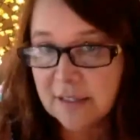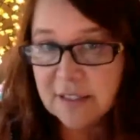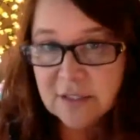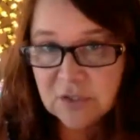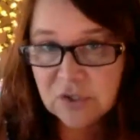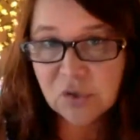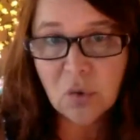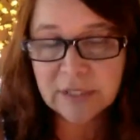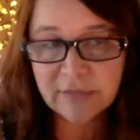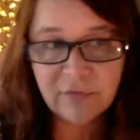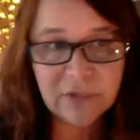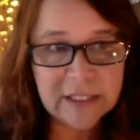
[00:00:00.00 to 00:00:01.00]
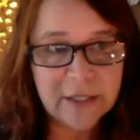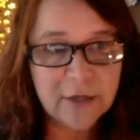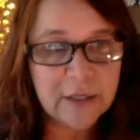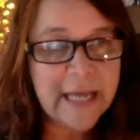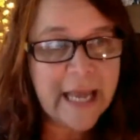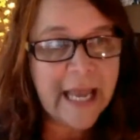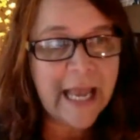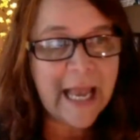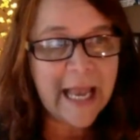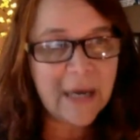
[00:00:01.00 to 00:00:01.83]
is sold every year. And